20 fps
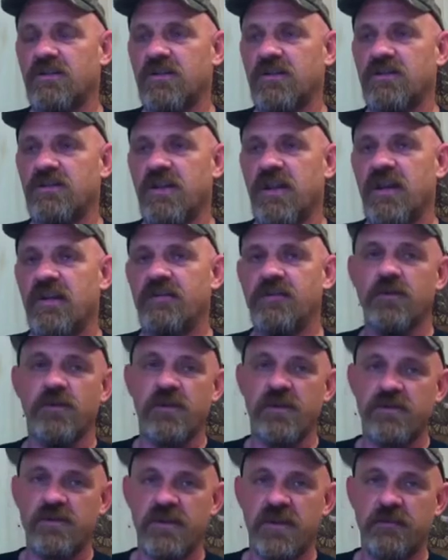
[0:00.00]
that says you have to
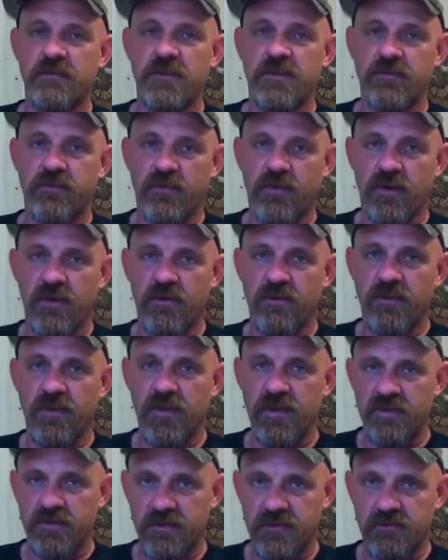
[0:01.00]
accept it for all
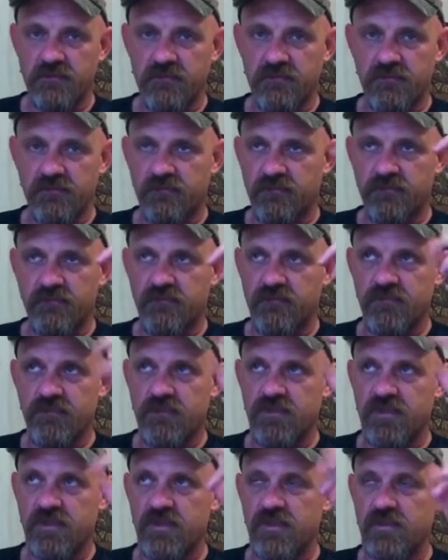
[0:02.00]
debts,
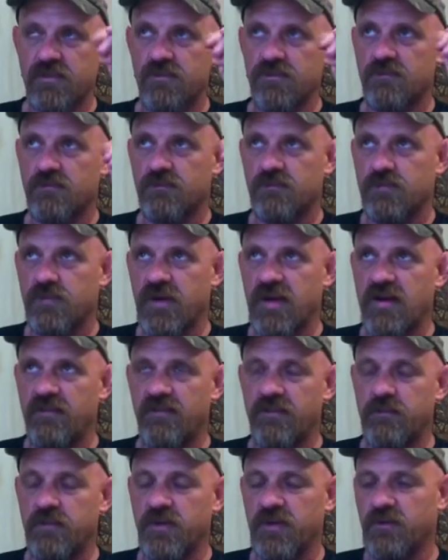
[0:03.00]
you know,
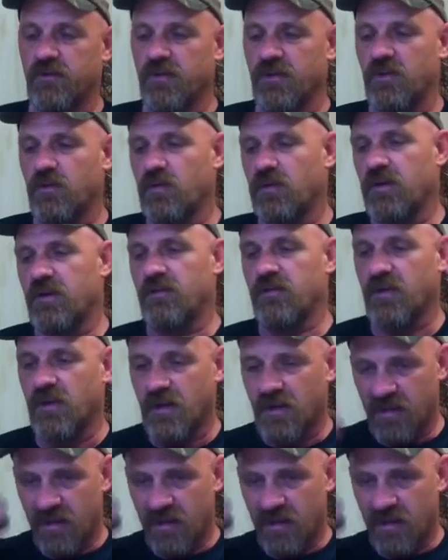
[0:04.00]
private and public or whatever,